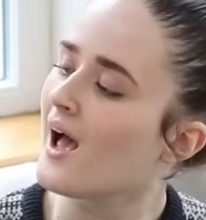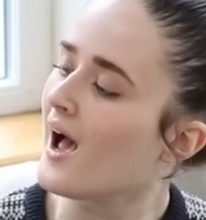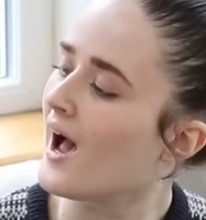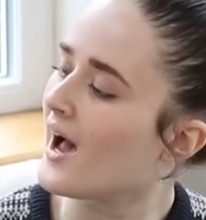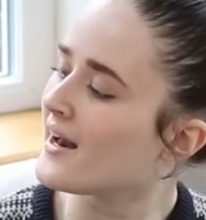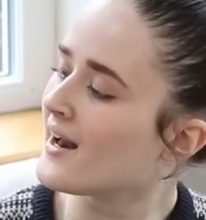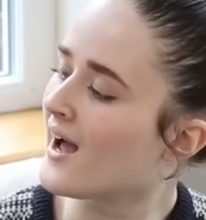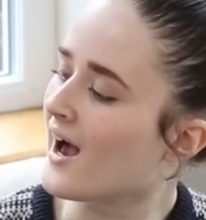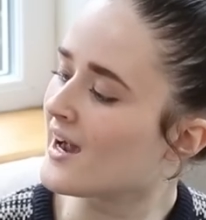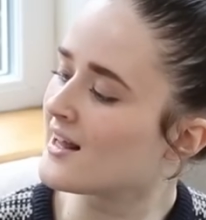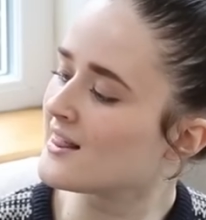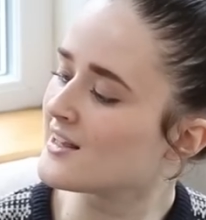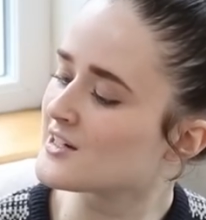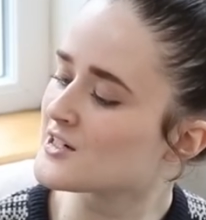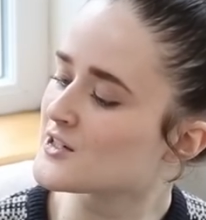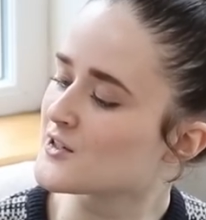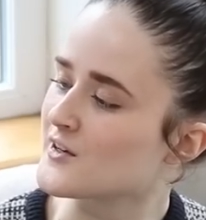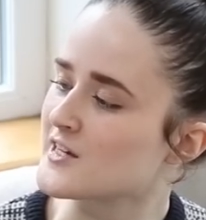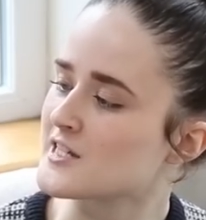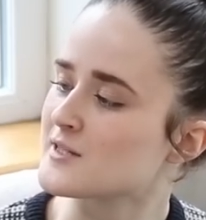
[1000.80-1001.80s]
An
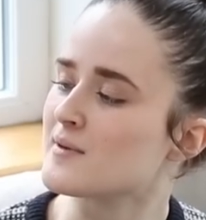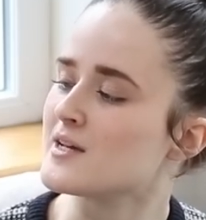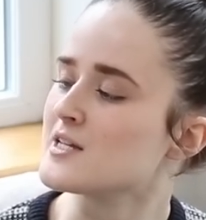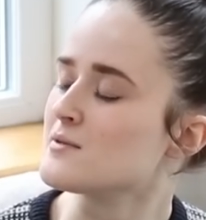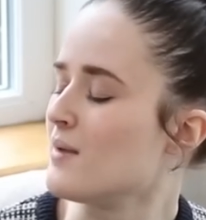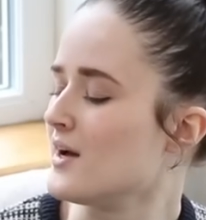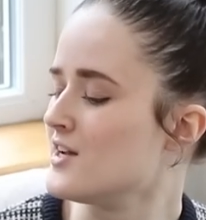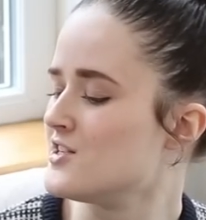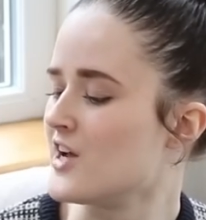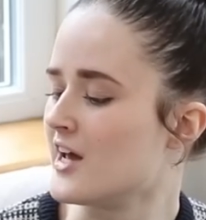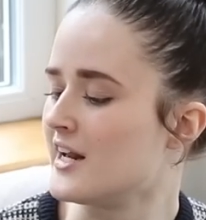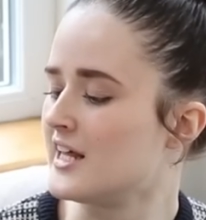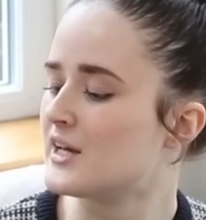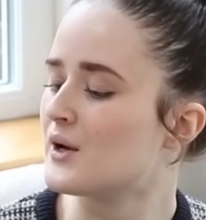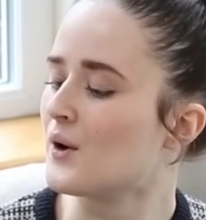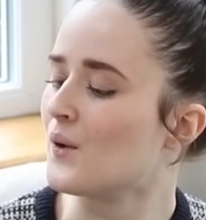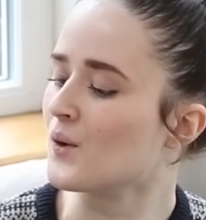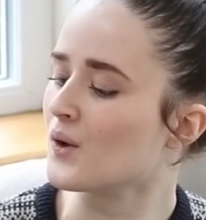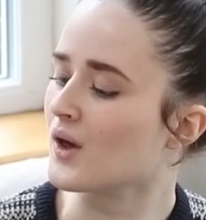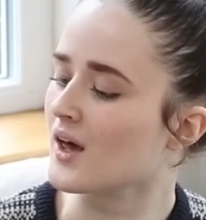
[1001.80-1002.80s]
Island Christmas by Jenny
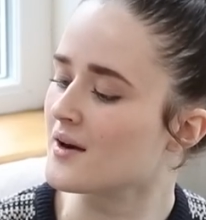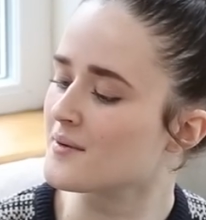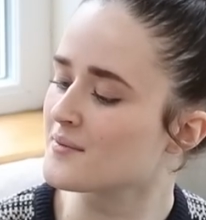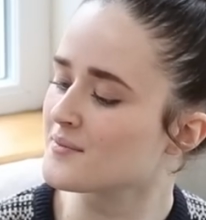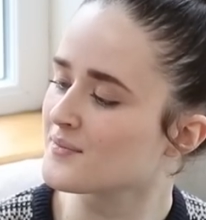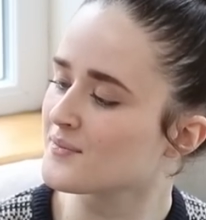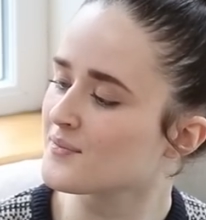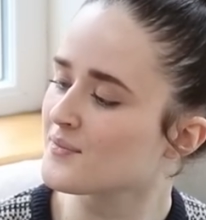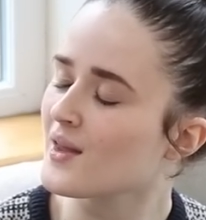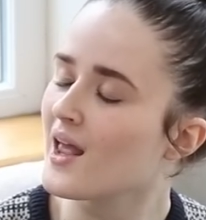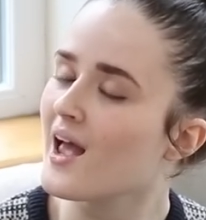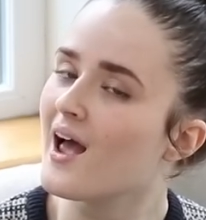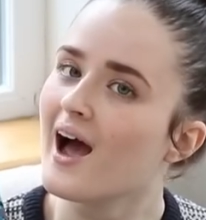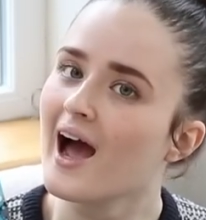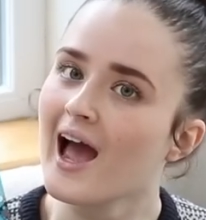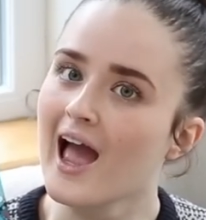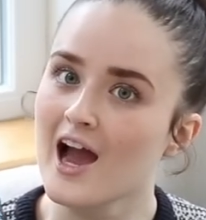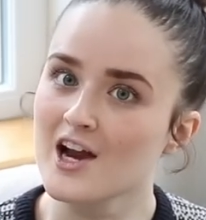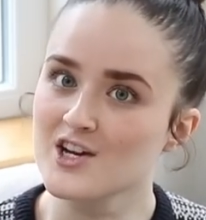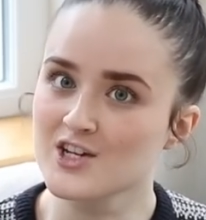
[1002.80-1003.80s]
Colgan.
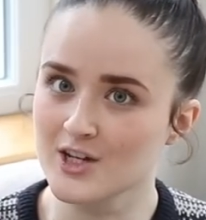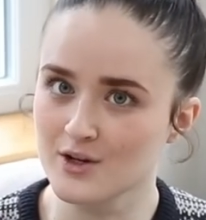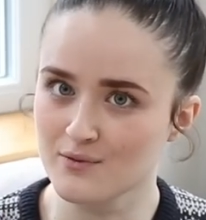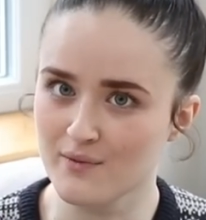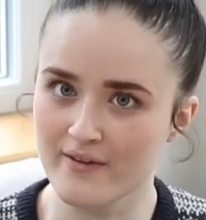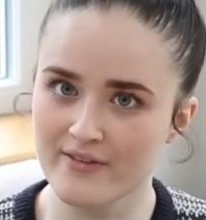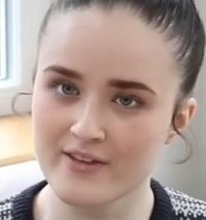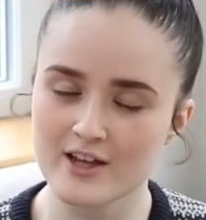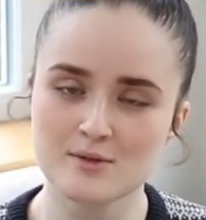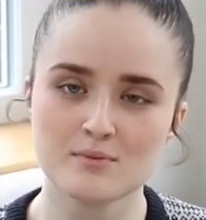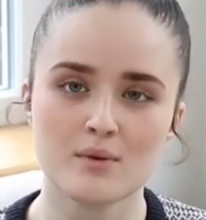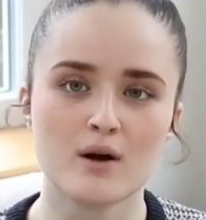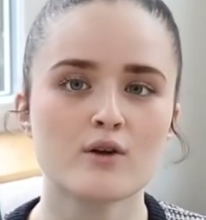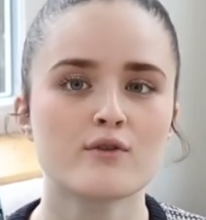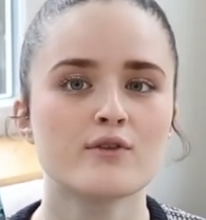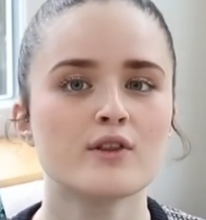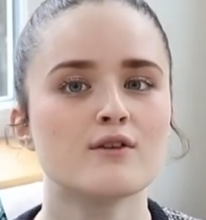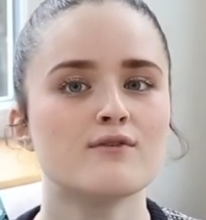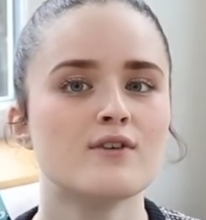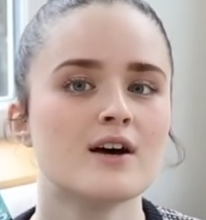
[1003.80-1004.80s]
I actually read this book
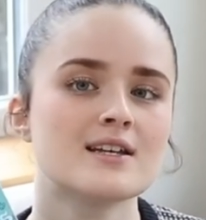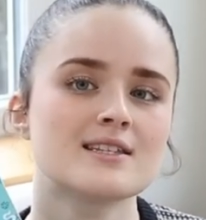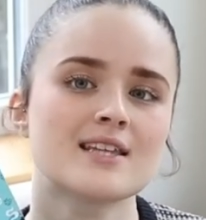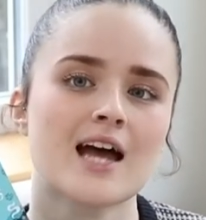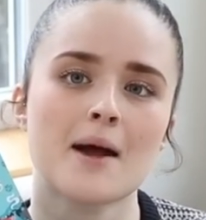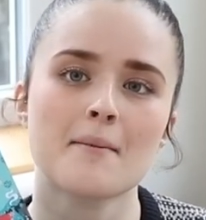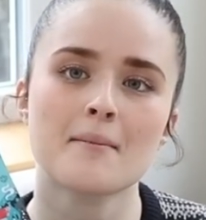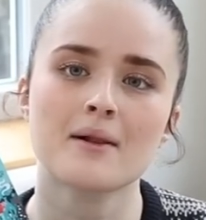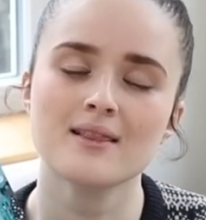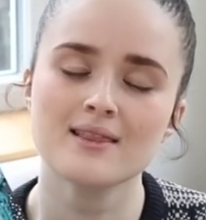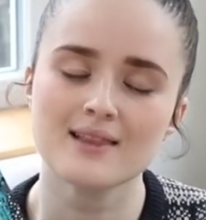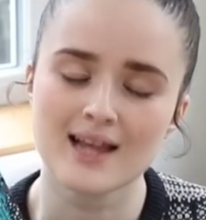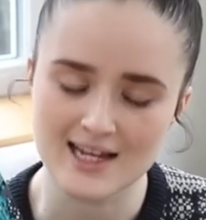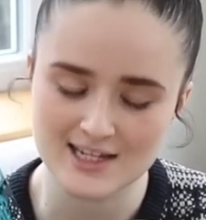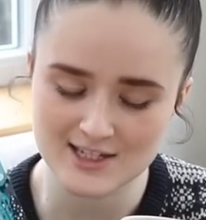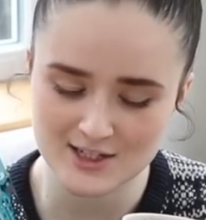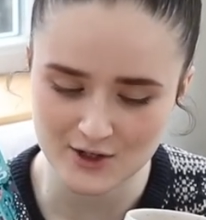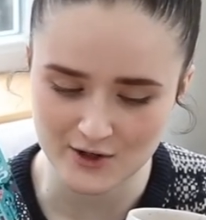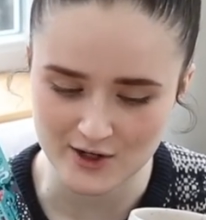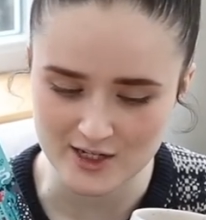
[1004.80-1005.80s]
for the first time
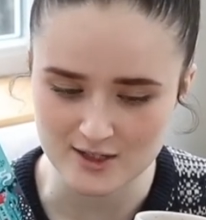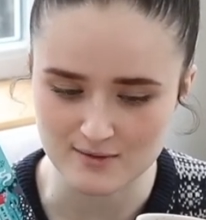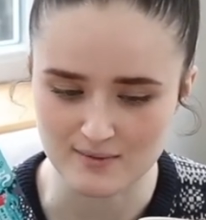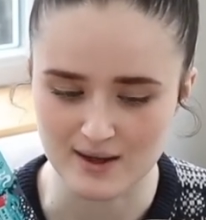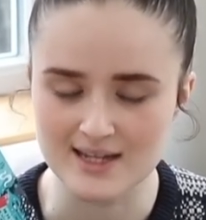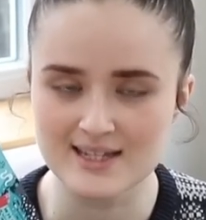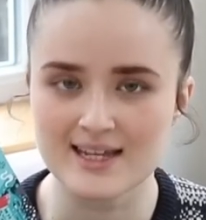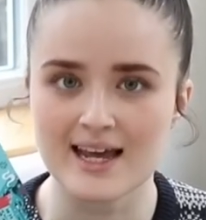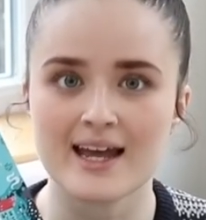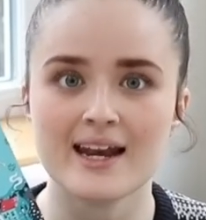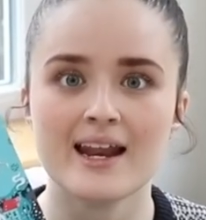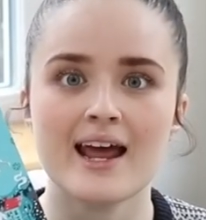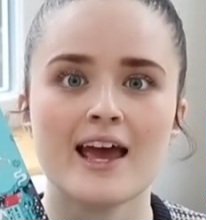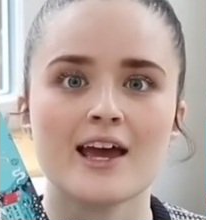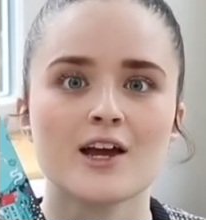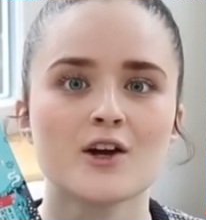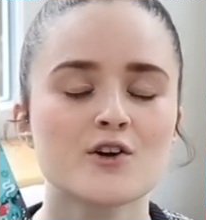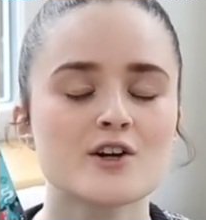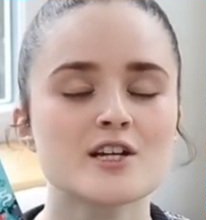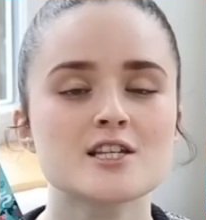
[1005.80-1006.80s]
last Christmas in
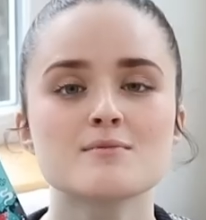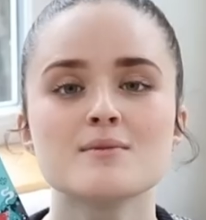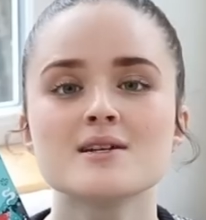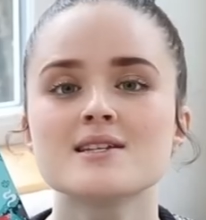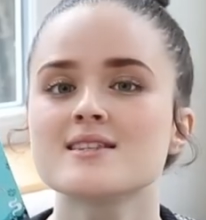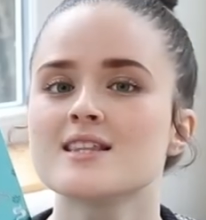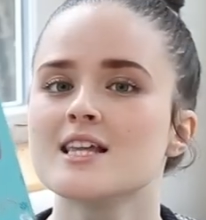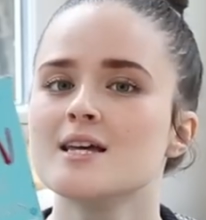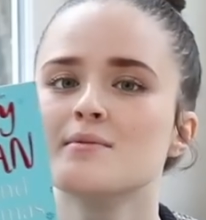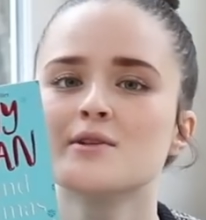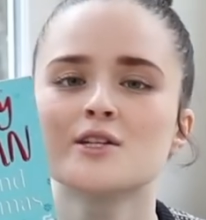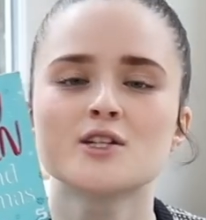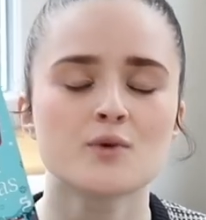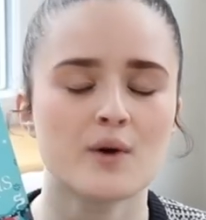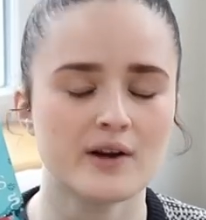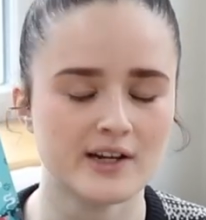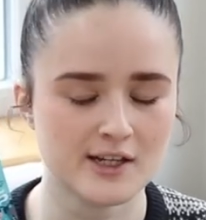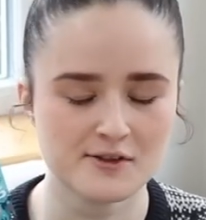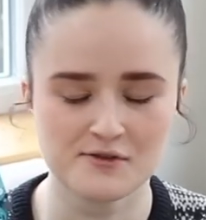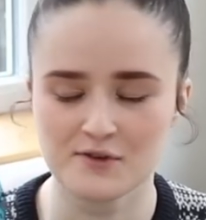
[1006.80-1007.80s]
a Christmas-themed
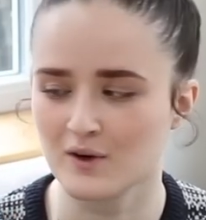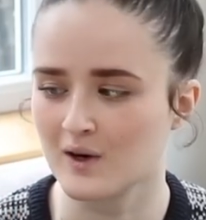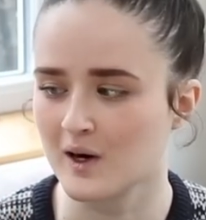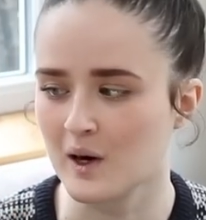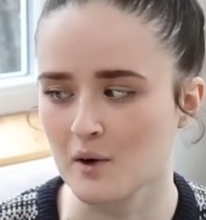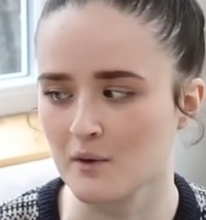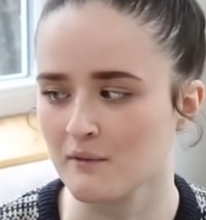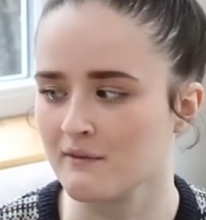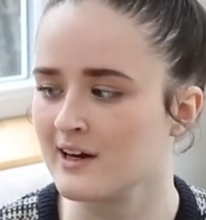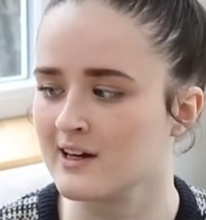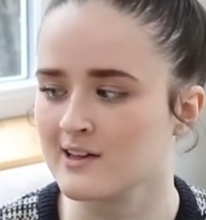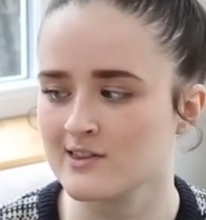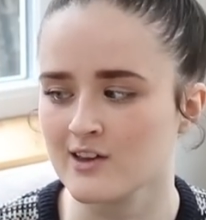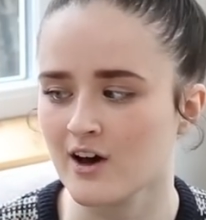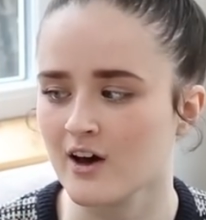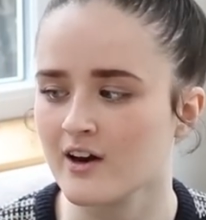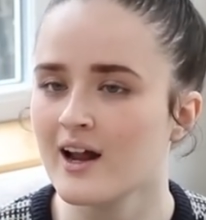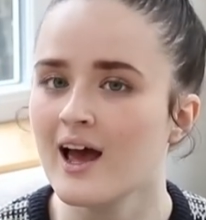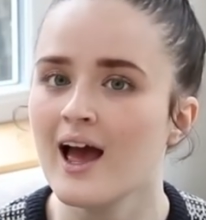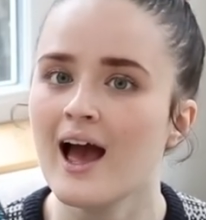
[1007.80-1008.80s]
24-hour
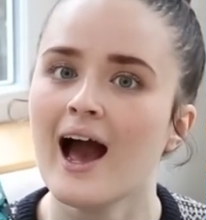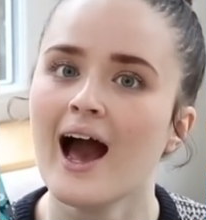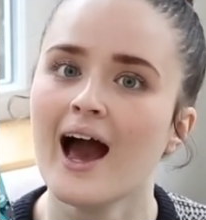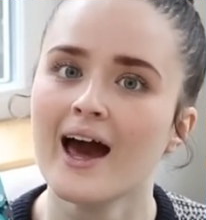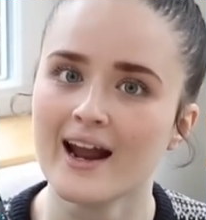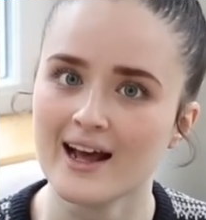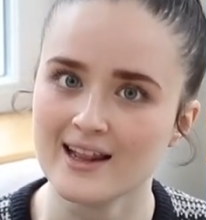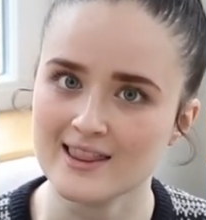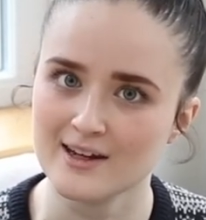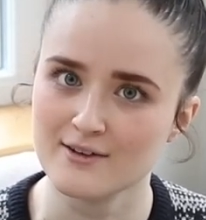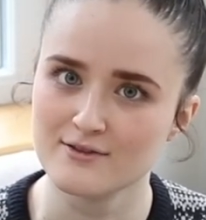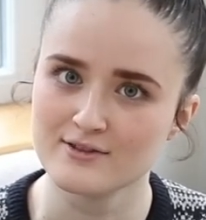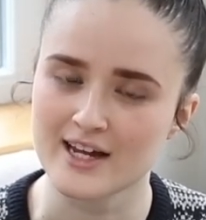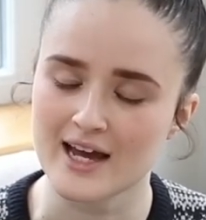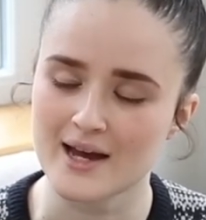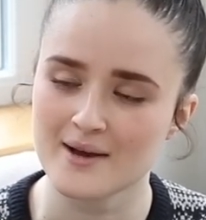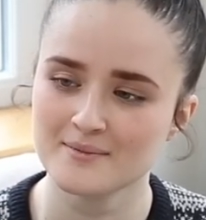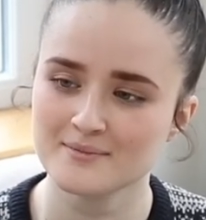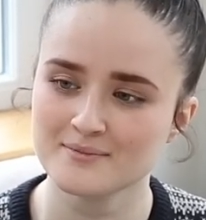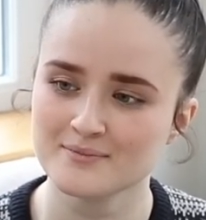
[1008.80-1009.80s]
readathon, and I loved it.